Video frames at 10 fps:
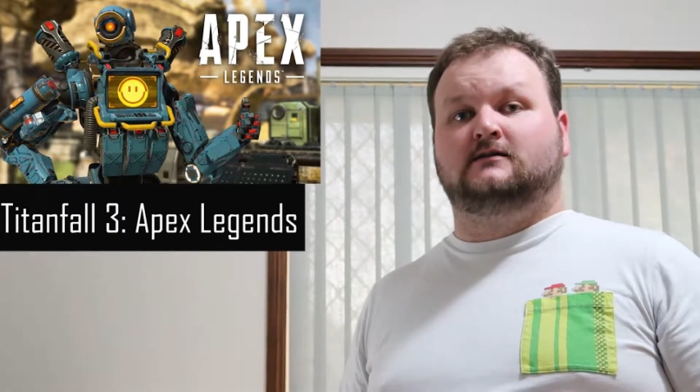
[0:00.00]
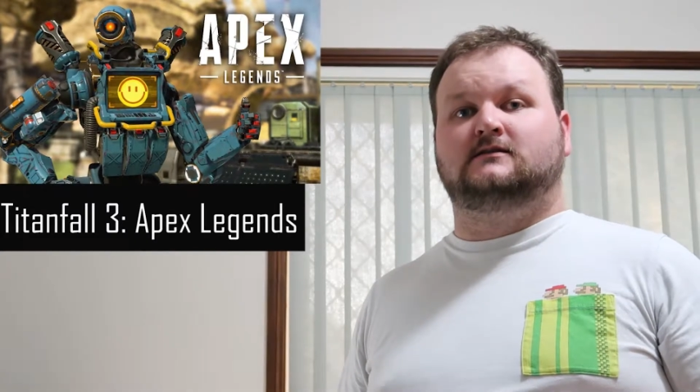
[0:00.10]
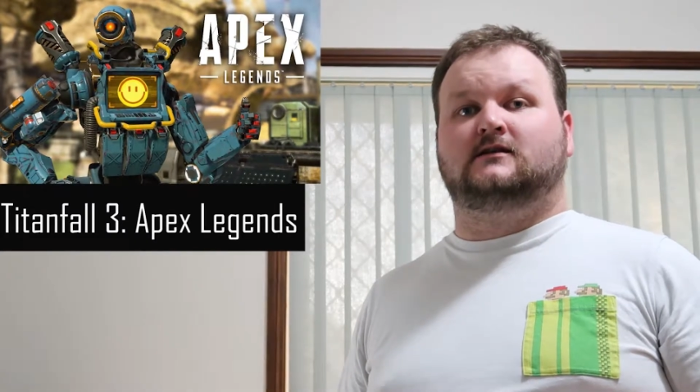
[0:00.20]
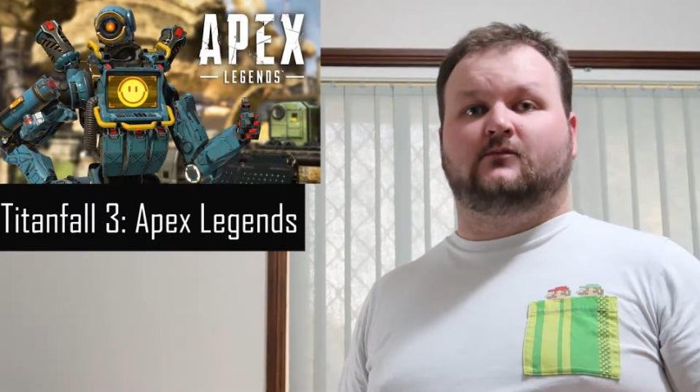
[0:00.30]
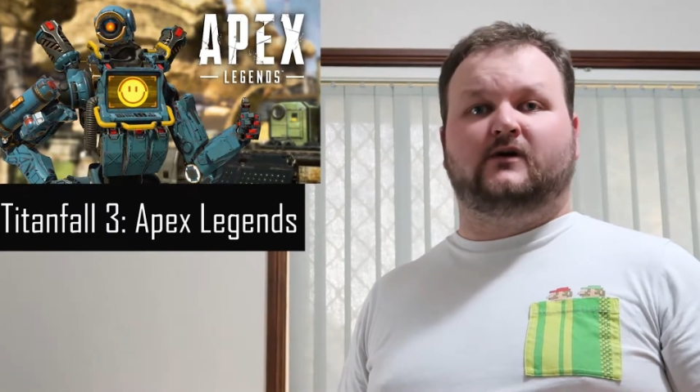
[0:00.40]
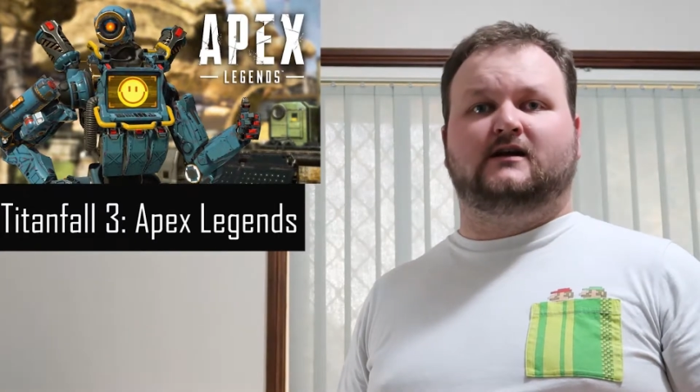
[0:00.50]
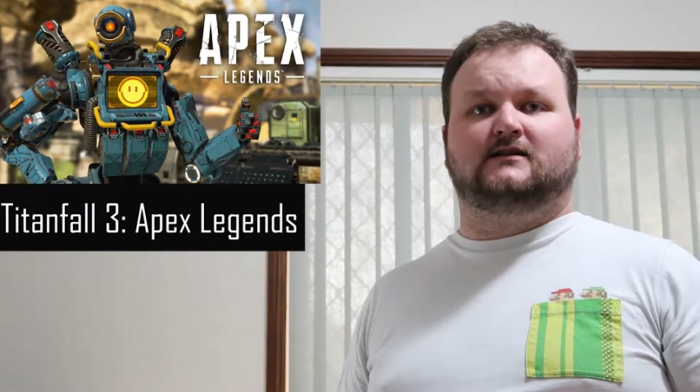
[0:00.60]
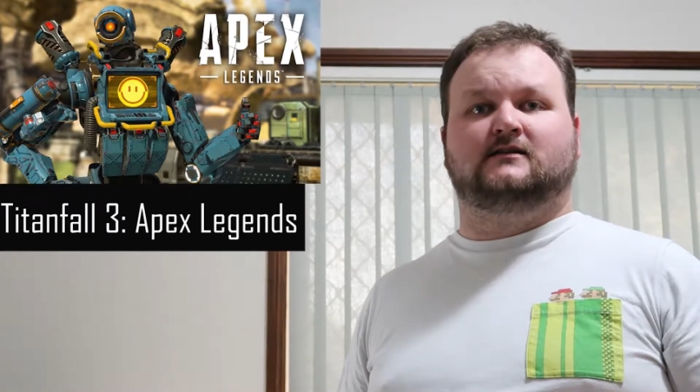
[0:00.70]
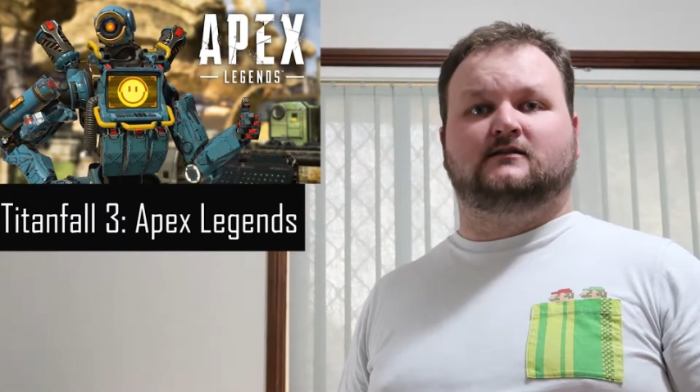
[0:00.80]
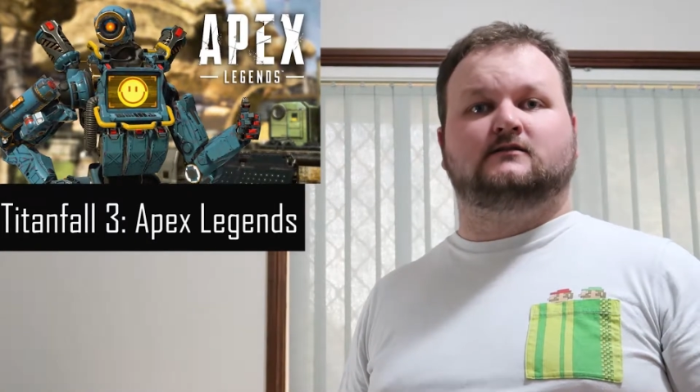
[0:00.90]
to
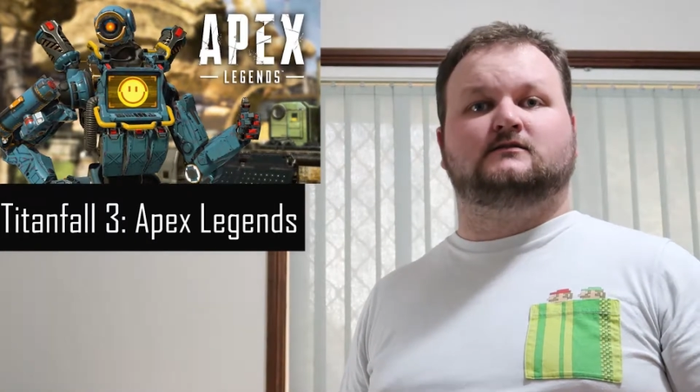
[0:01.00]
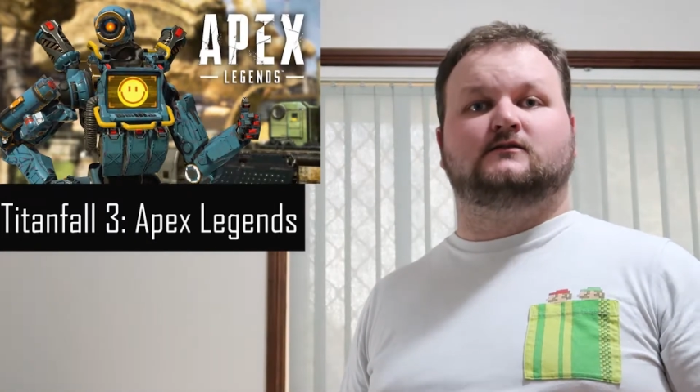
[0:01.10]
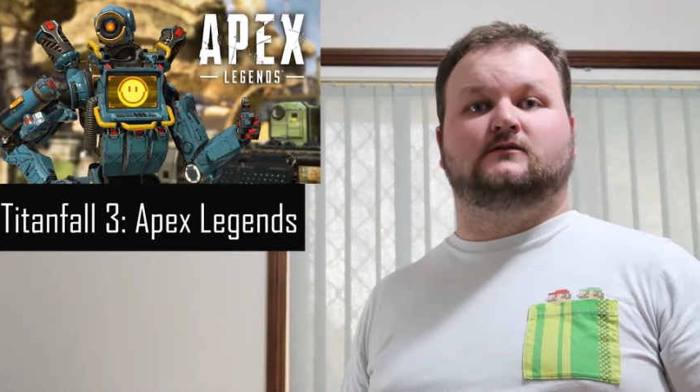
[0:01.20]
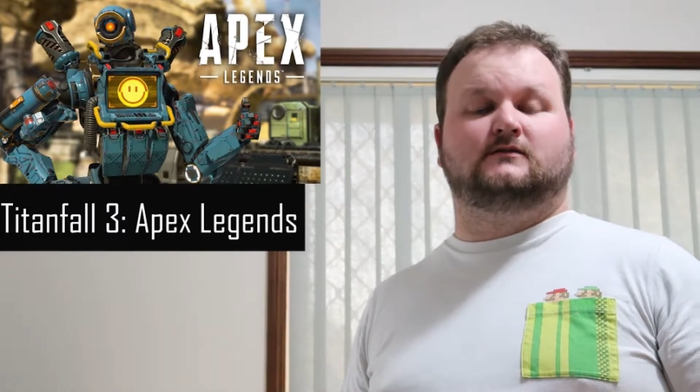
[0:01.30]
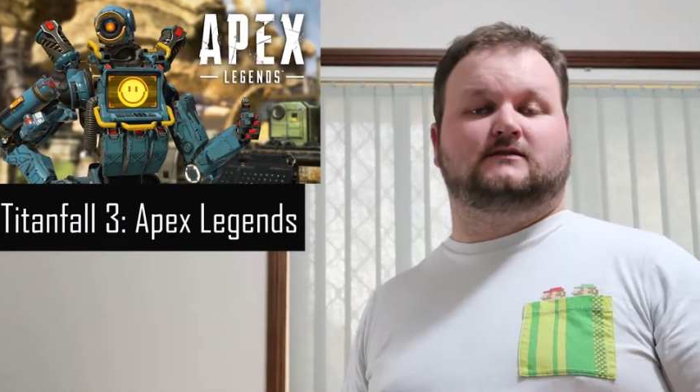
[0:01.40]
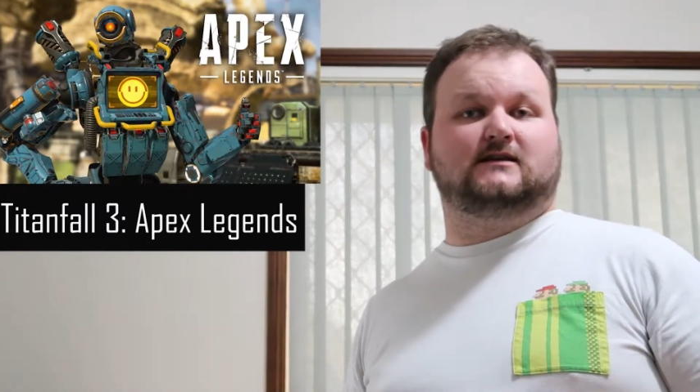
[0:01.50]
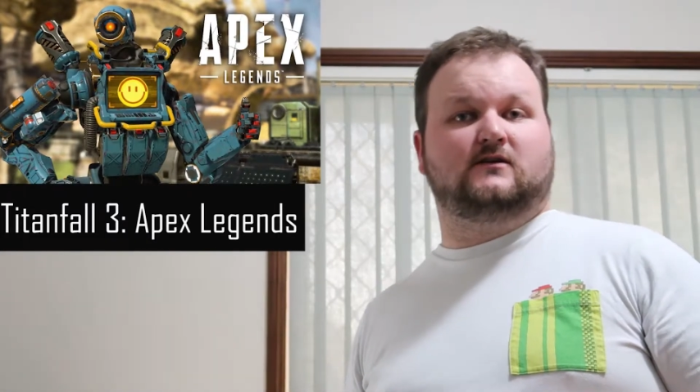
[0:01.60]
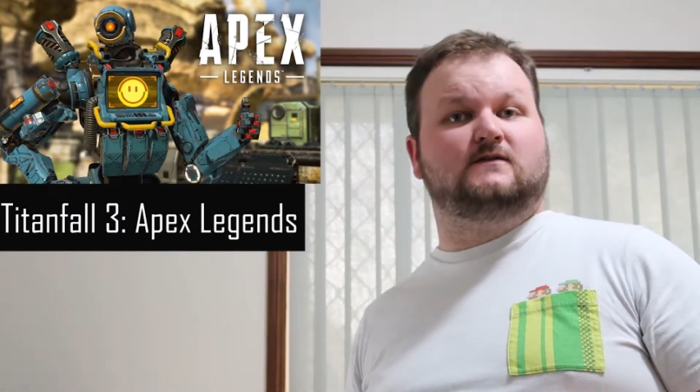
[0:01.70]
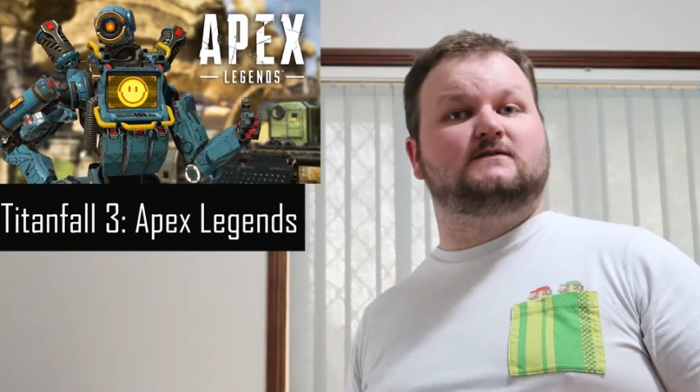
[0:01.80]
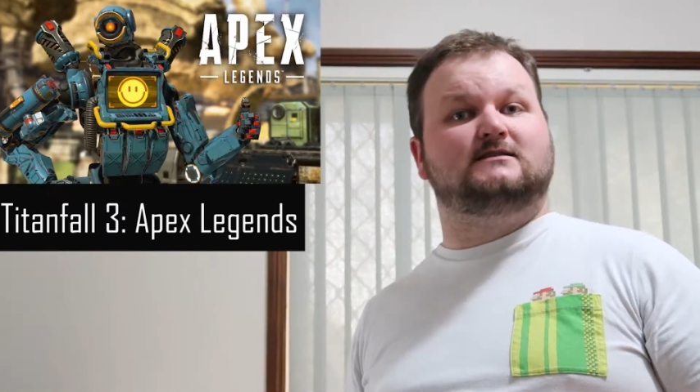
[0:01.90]
compete to see
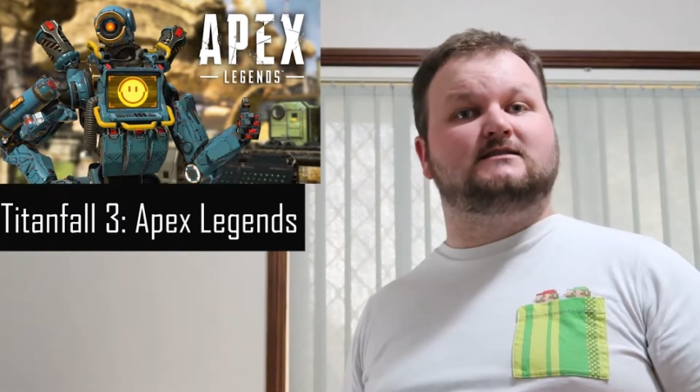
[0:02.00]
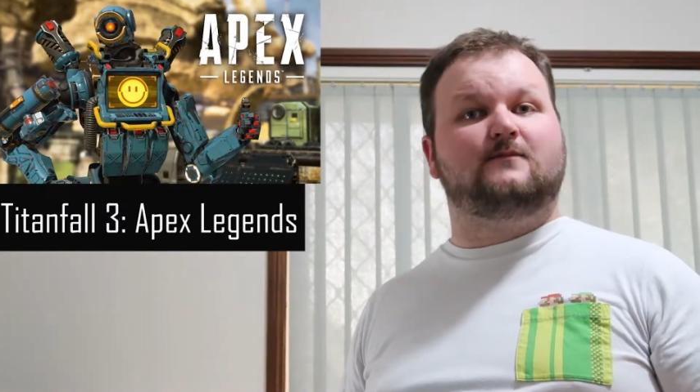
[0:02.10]
who is